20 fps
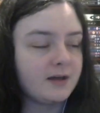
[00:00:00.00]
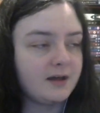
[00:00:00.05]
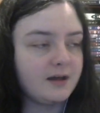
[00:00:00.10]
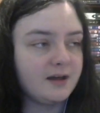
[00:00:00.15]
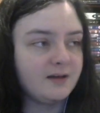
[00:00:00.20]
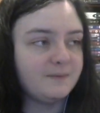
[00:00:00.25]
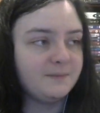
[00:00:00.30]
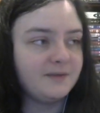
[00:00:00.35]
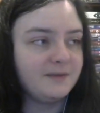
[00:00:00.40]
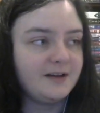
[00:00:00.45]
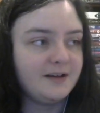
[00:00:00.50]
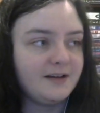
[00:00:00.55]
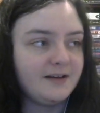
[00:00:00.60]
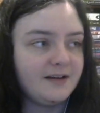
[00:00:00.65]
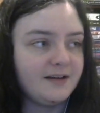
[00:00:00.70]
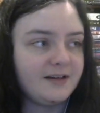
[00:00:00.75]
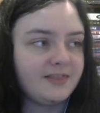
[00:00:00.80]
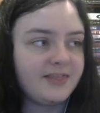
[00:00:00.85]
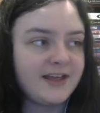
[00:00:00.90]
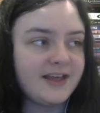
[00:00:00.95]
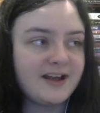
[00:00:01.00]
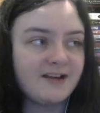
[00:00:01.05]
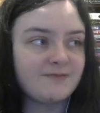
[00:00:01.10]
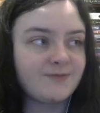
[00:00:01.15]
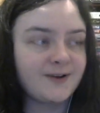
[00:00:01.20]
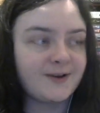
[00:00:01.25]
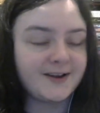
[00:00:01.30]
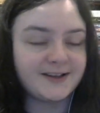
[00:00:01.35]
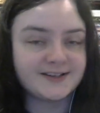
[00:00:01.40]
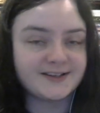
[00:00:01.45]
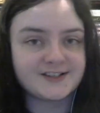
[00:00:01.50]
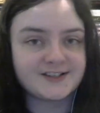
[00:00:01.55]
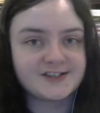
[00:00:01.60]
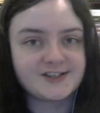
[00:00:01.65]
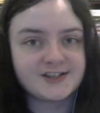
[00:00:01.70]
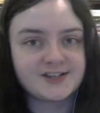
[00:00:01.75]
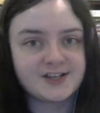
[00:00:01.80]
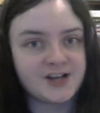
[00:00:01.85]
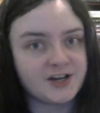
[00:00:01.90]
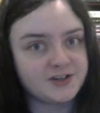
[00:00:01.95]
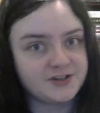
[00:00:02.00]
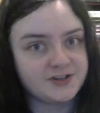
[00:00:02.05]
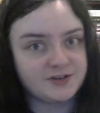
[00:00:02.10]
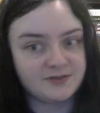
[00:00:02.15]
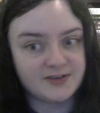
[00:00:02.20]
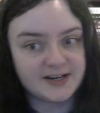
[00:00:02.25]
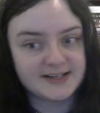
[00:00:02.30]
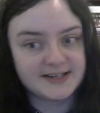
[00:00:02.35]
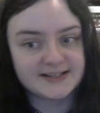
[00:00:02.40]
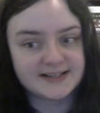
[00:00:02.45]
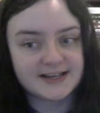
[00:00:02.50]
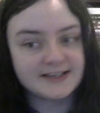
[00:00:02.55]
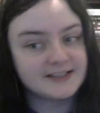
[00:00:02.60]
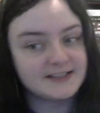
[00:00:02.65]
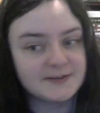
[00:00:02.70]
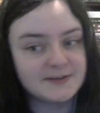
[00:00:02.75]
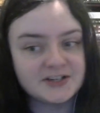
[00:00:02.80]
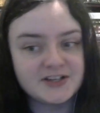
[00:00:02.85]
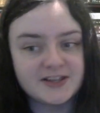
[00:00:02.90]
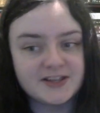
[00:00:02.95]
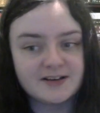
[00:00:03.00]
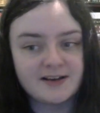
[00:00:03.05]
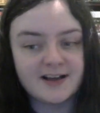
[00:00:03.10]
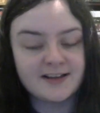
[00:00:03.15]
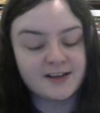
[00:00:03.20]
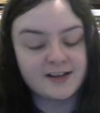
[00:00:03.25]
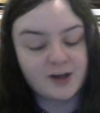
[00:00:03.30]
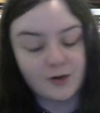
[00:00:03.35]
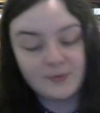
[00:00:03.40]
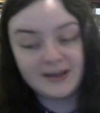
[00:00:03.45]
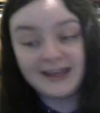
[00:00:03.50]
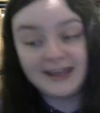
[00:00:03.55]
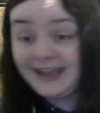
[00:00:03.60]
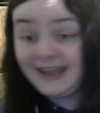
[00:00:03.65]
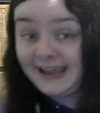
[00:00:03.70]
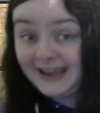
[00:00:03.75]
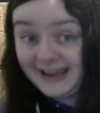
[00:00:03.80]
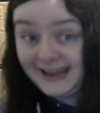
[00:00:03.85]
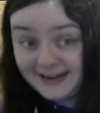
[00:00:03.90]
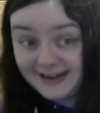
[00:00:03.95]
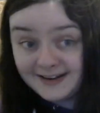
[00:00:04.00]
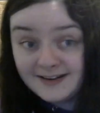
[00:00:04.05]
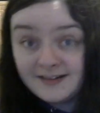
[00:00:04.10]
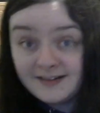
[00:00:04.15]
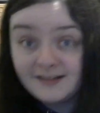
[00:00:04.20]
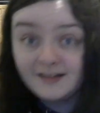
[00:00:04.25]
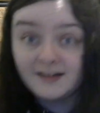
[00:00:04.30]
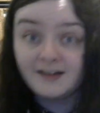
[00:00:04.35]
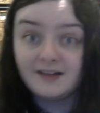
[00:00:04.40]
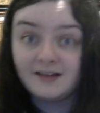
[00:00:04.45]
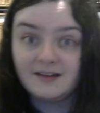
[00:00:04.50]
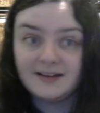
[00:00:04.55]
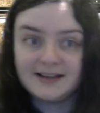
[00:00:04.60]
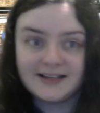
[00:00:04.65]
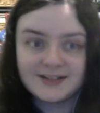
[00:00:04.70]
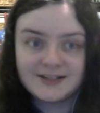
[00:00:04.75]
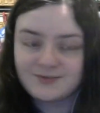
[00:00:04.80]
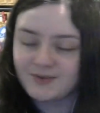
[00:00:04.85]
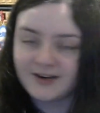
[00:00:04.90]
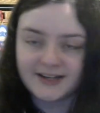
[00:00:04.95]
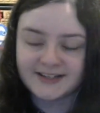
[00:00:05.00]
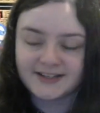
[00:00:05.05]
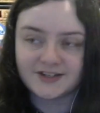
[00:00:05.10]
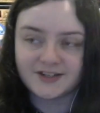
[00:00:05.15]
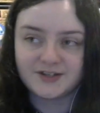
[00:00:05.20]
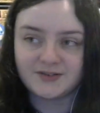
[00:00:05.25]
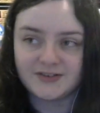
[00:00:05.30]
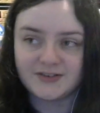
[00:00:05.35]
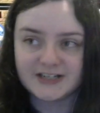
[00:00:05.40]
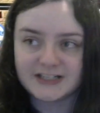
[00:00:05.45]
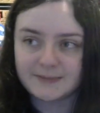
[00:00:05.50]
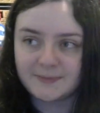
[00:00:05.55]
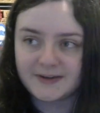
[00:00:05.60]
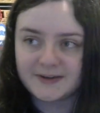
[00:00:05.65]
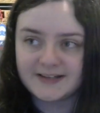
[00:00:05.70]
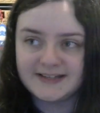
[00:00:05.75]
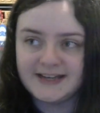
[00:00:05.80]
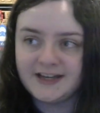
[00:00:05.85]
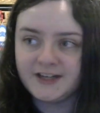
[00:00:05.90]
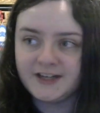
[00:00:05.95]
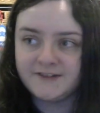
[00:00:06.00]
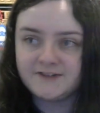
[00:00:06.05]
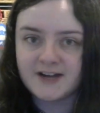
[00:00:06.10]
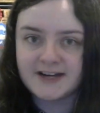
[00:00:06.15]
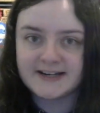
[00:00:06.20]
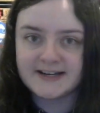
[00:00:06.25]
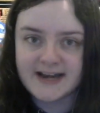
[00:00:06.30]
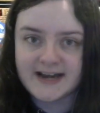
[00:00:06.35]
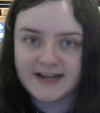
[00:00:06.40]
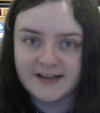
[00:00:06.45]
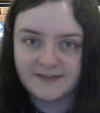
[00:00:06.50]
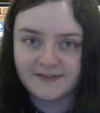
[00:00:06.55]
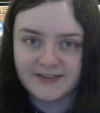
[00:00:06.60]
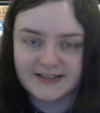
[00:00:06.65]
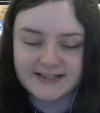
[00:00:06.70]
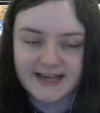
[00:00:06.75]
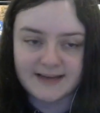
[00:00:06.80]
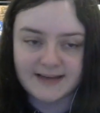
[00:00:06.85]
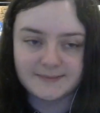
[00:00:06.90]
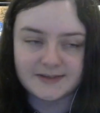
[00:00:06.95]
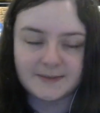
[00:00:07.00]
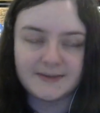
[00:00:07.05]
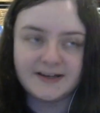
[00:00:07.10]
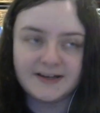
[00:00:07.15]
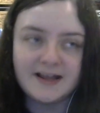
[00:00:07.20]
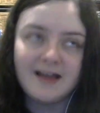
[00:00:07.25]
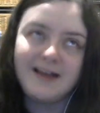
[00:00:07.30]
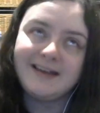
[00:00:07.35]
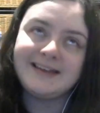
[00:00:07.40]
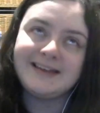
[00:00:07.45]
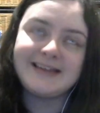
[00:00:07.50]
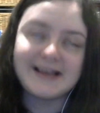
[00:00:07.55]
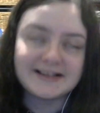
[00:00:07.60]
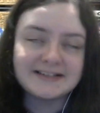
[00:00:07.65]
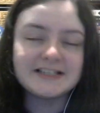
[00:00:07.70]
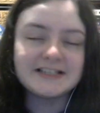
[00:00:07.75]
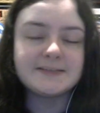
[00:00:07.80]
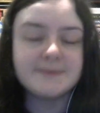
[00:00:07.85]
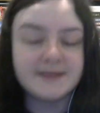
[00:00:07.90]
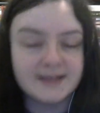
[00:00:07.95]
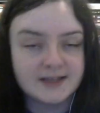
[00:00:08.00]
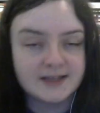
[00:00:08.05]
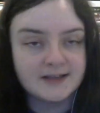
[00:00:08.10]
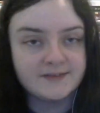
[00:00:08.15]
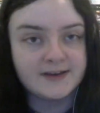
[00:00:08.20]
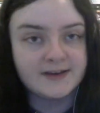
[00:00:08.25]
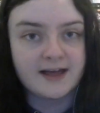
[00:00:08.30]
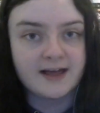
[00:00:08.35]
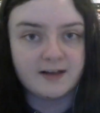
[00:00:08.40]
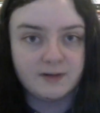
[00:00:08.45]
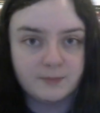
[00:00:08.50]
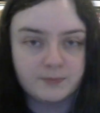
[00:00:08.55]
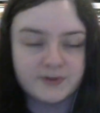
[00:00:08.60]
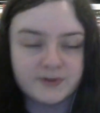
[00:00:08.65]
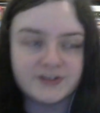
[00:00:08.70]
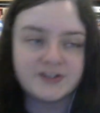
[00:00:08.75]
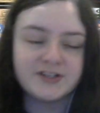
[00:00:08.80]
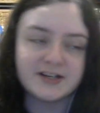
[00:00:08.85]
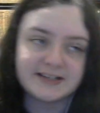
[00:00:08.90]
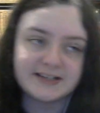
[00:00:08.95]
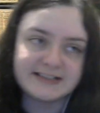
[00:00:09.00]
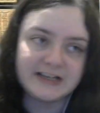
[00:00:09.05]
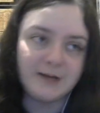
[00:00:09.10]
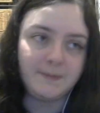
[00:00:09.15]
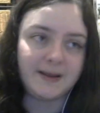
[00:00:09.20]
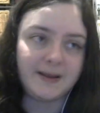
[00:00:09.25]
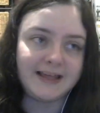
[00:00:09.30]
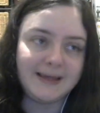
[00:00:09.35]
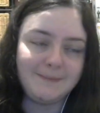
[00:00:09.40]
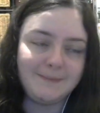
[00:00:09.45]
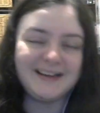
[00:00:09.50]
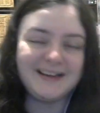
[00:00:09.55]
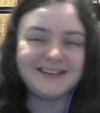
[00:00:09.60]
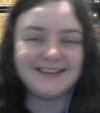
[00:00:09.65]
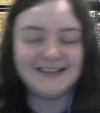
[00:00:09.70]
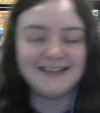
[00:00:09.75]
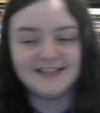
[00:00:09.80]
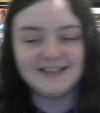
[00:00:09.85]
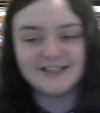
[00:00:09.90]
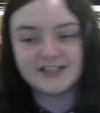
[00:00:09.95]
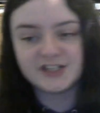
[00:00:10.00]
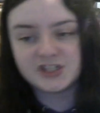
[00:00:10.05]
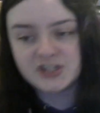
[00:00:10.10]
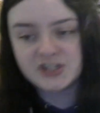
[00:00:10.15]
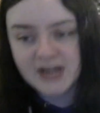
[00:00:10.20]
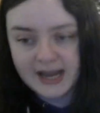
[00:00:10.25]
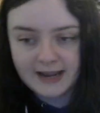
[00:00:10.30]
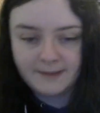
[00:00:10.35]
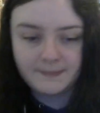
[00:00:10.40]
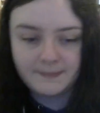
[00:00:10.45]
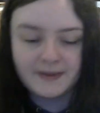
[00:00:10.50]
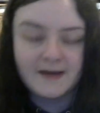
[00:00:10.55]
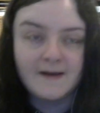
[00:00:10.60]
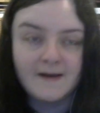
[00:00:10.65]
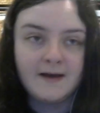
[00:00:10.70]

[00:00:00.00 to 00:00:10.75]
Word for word: Um, they are running such a risk, and especially the guy going in is running such a risk because he could have died in any of these games. I mean, yes, he's been given help, which does help. Like, he picked the easiest shape.